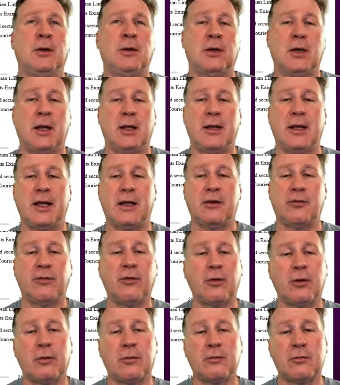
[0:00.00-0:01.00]
And that's
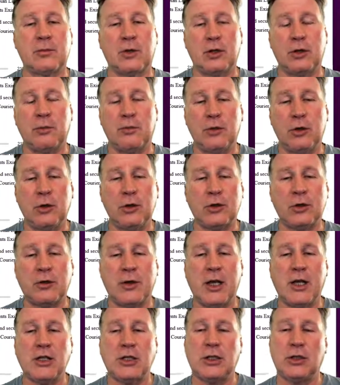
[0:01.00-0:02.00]
from the user
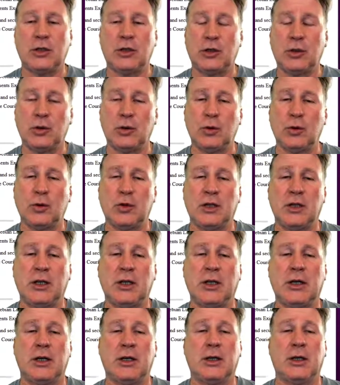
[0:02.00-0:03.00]
agent to
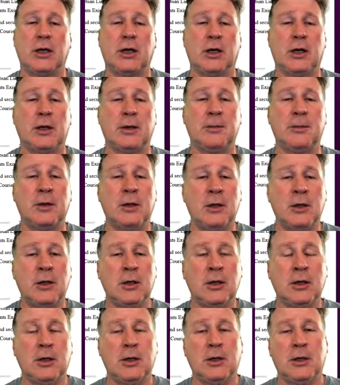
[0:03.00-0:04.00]
the
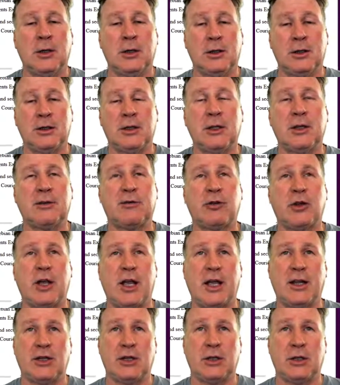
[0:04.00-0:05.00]
delivery
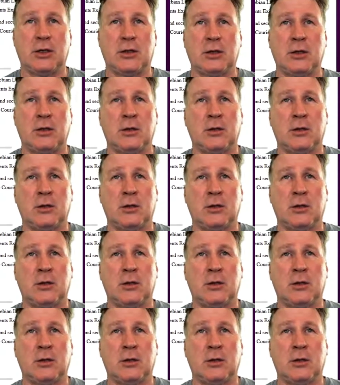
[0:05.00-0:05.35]
agent.